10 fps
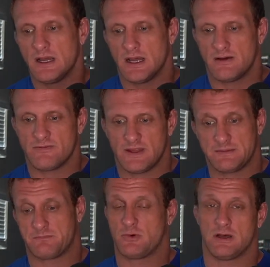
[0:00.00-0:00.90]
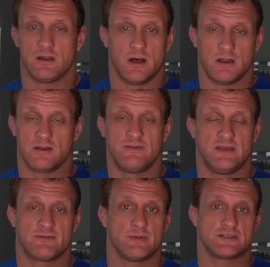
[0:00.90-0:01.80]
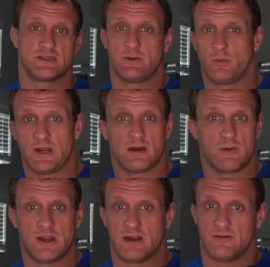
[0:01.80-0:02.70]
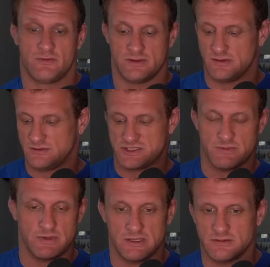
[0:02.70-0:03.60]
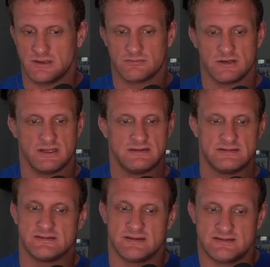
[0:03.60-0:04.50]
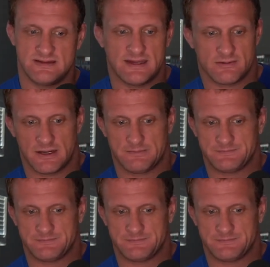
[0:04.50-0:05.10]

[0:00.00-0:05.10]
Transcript: of like well all of the information that we're aware of with new GPU releases, etc.